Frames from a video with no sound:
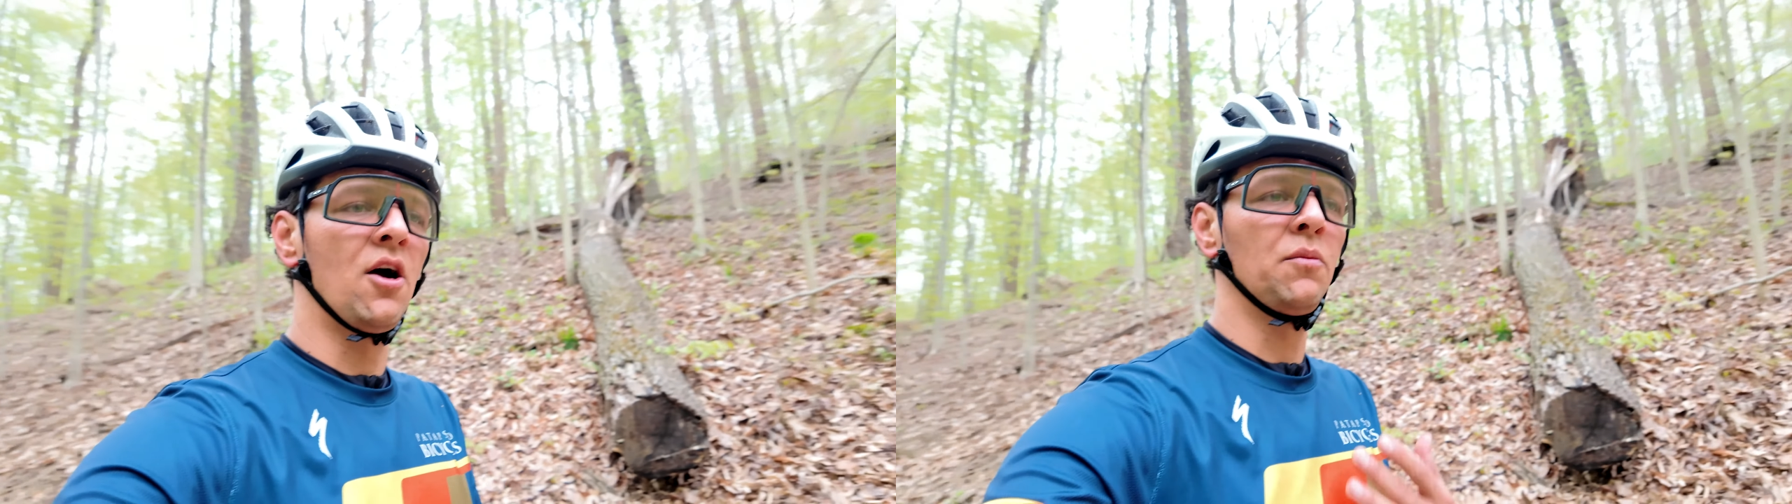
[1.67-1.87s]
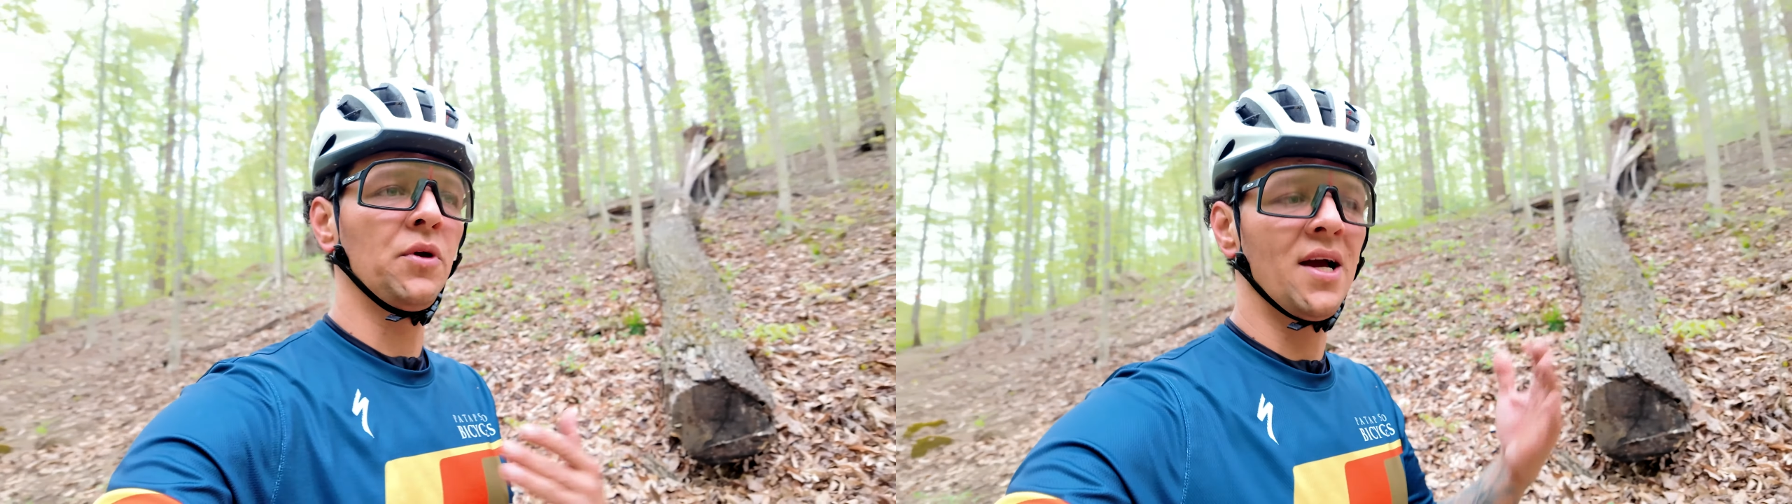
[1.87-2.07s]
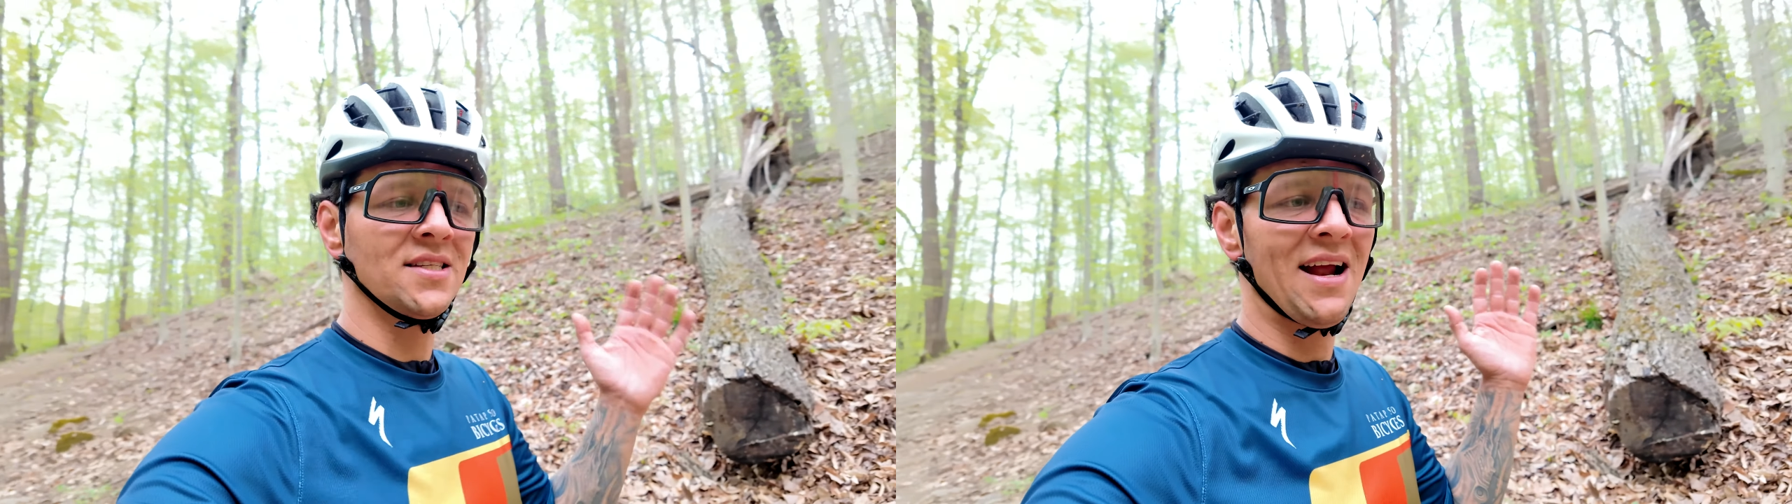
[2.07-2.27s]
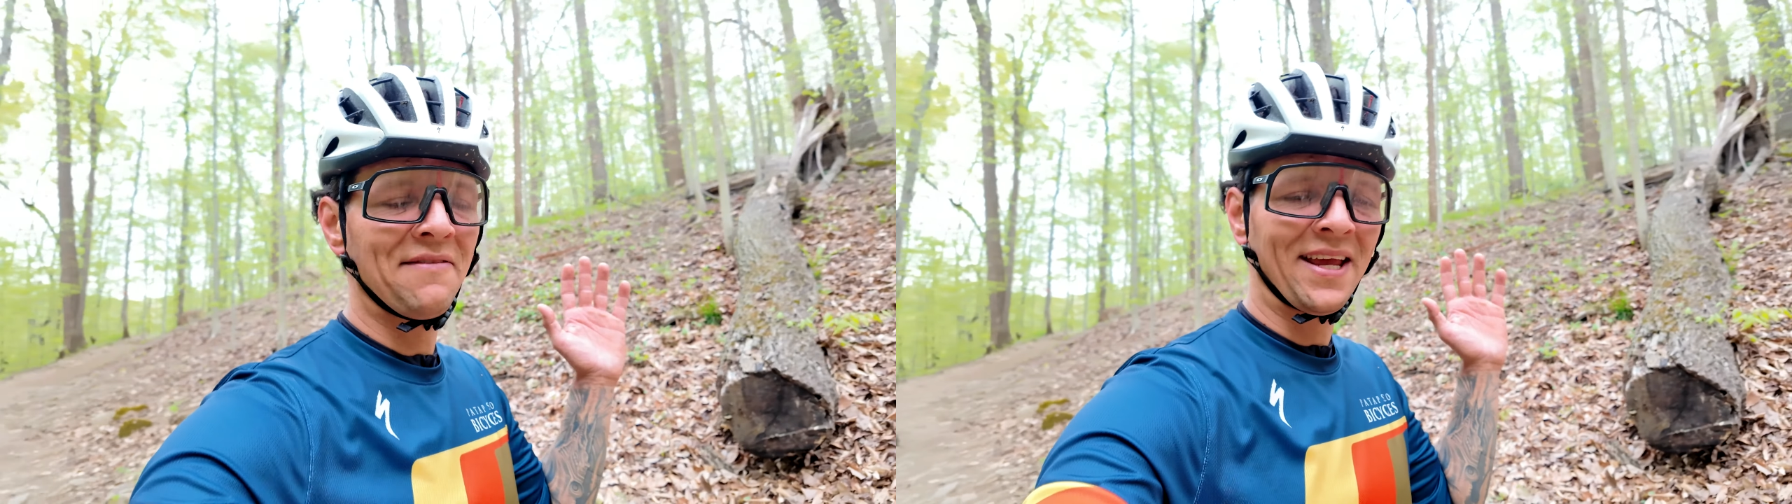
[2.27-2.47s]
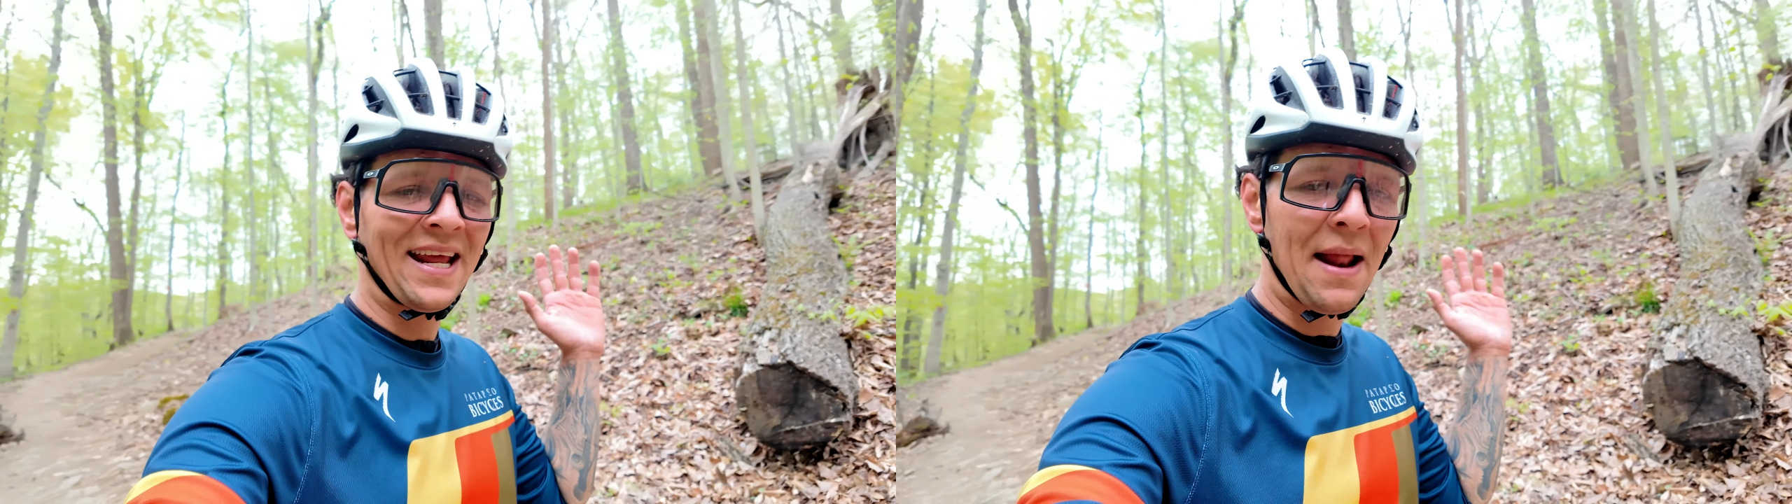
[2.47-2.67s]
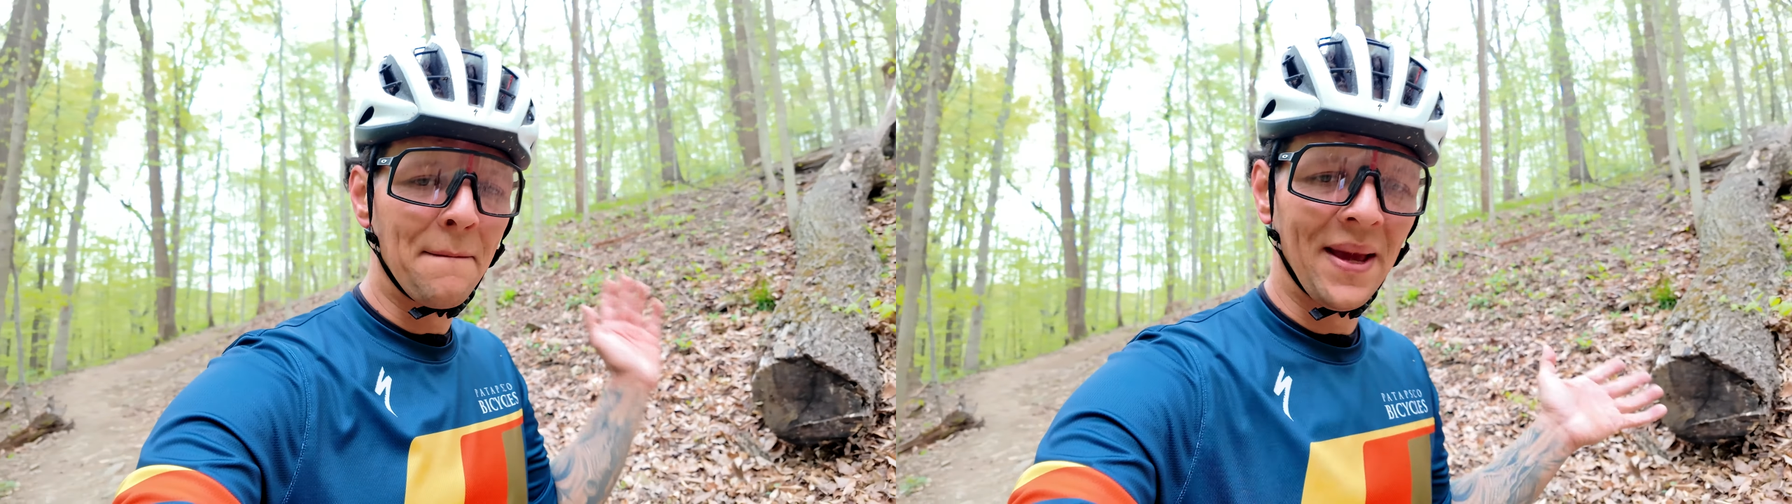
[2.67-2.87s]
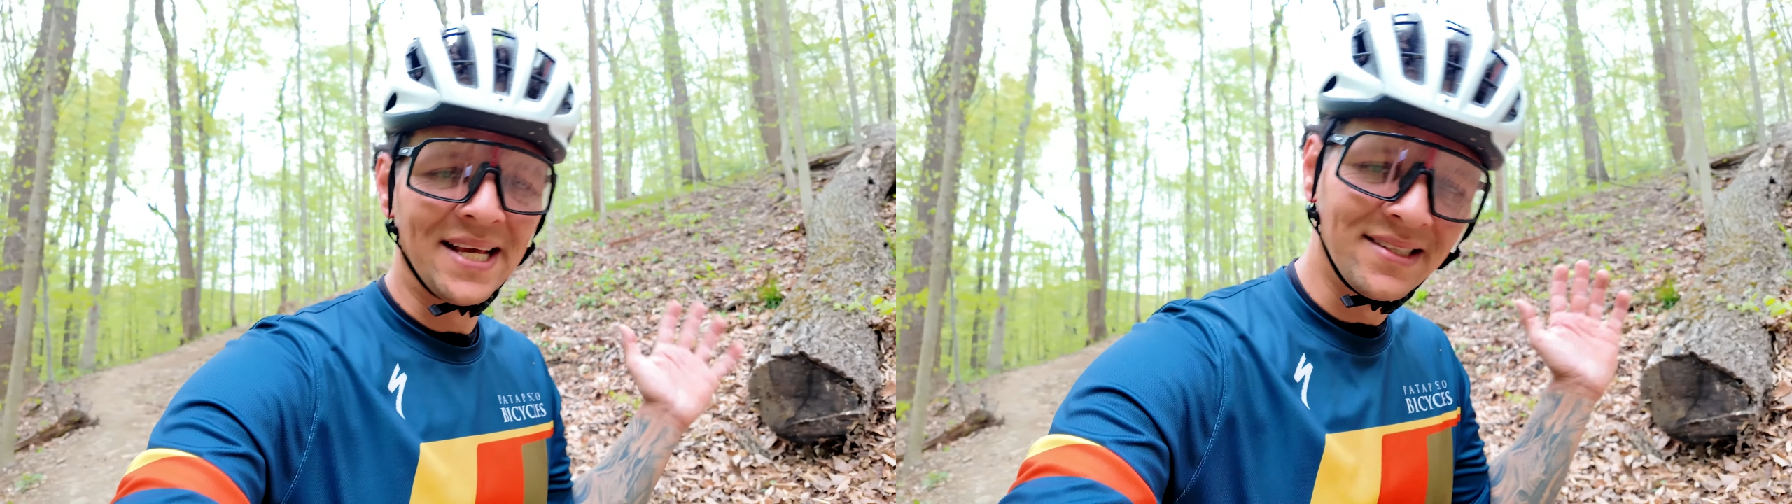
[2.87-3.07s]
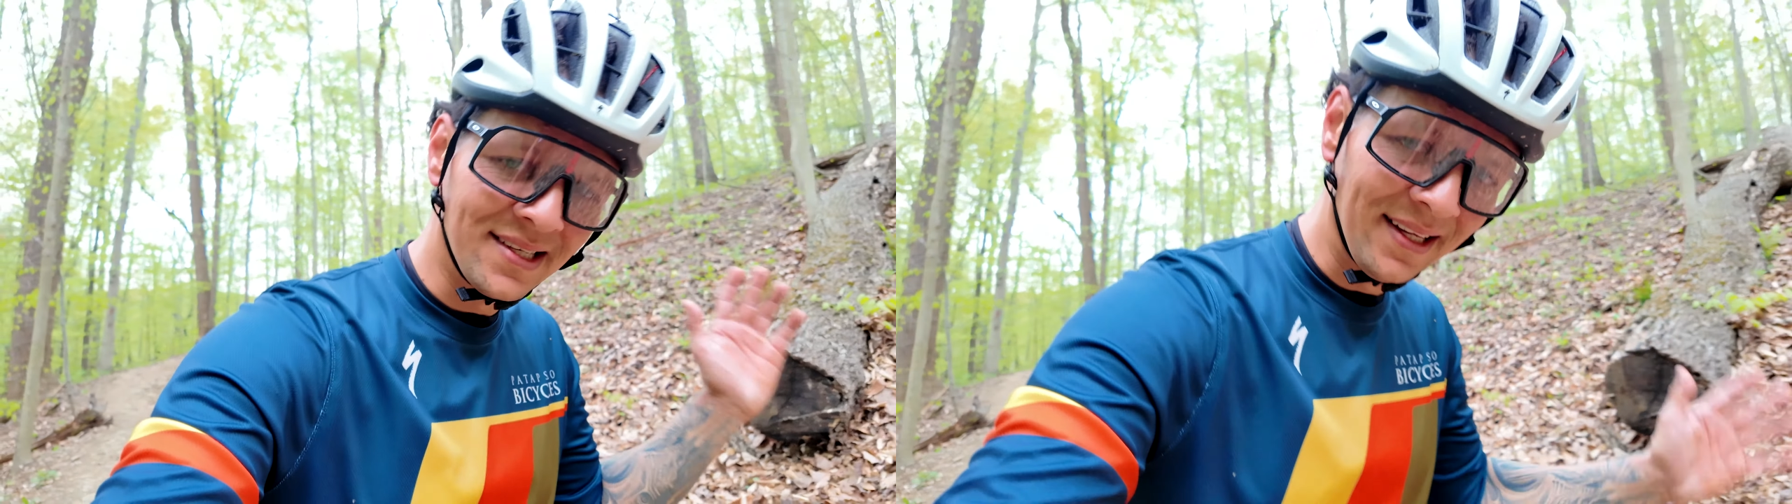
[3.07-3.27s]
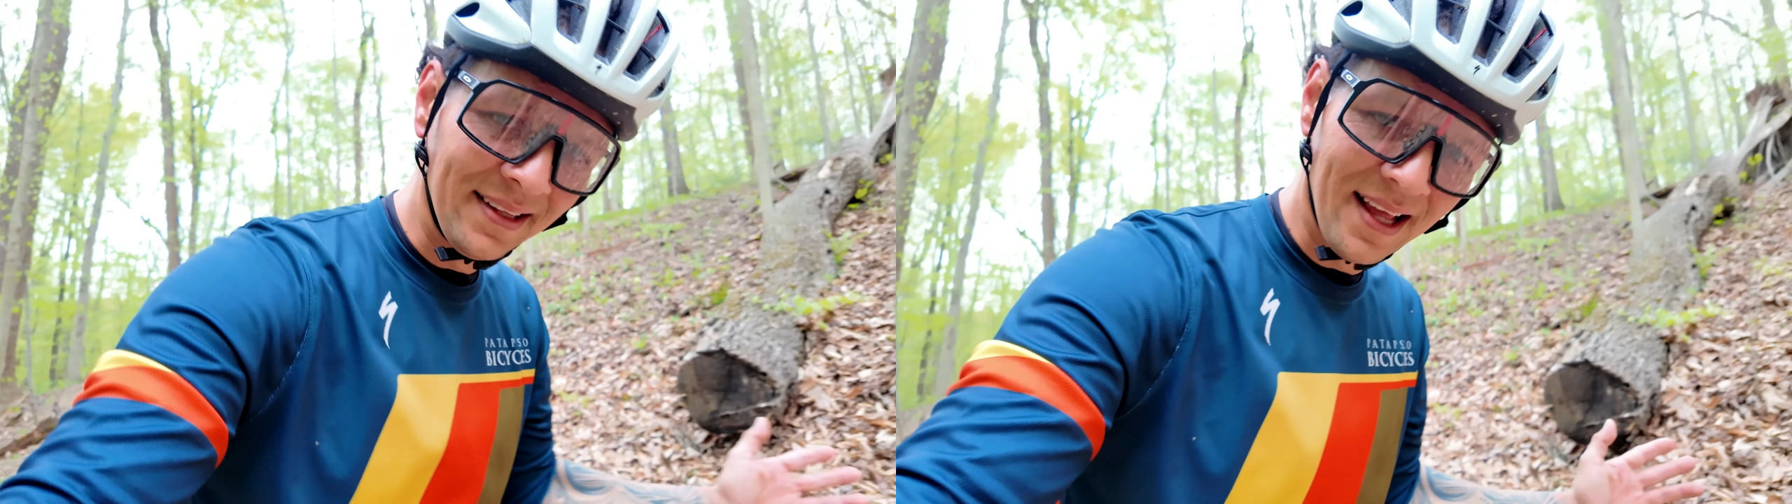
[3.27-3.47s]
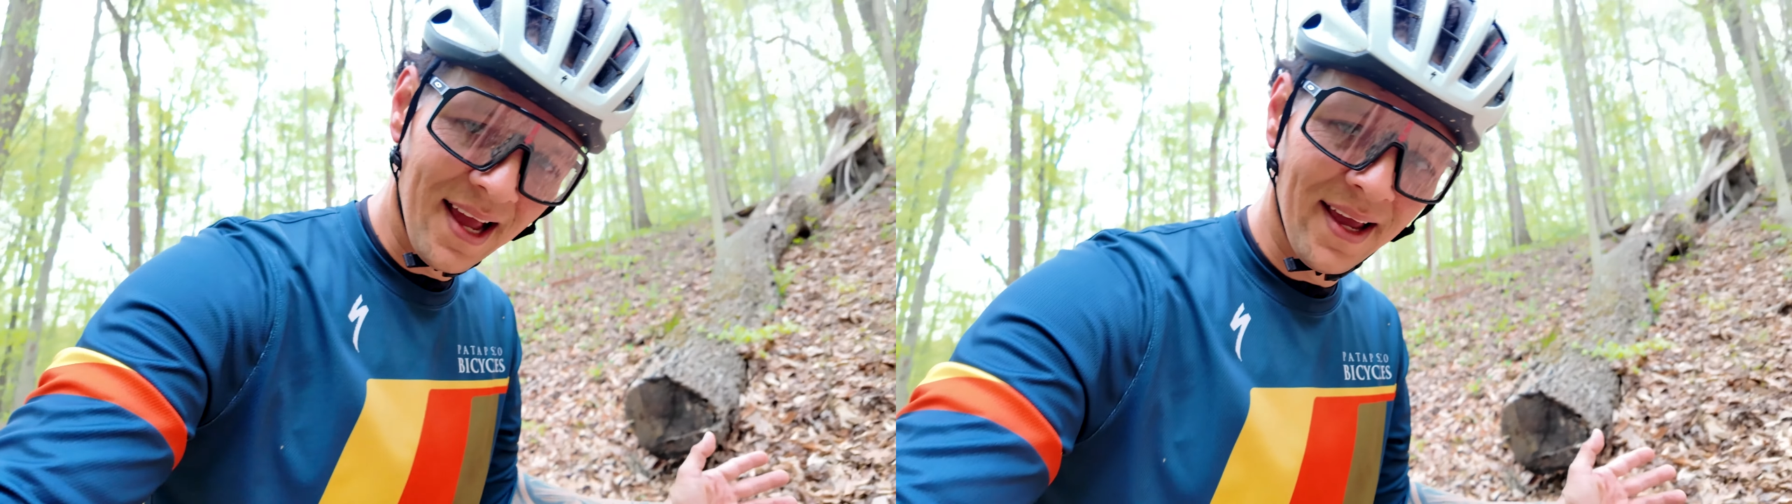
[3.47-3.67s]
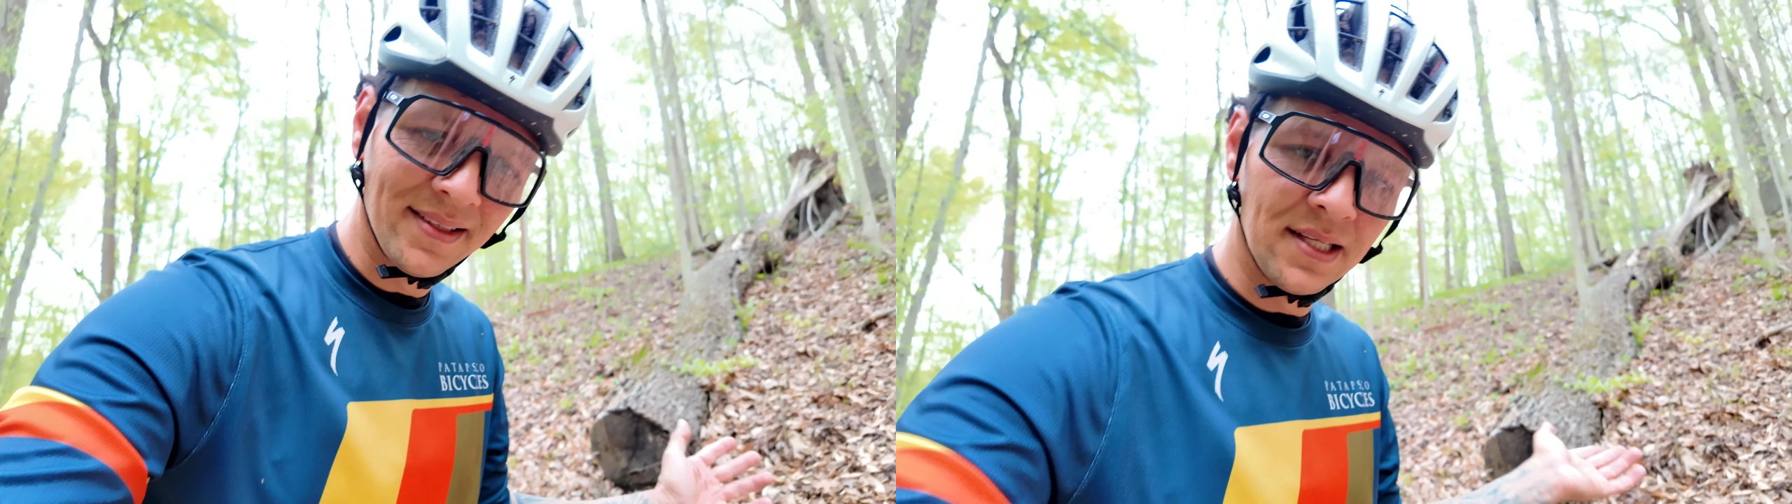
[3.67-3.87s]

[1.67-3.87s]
I hope you guys are having an amazing day.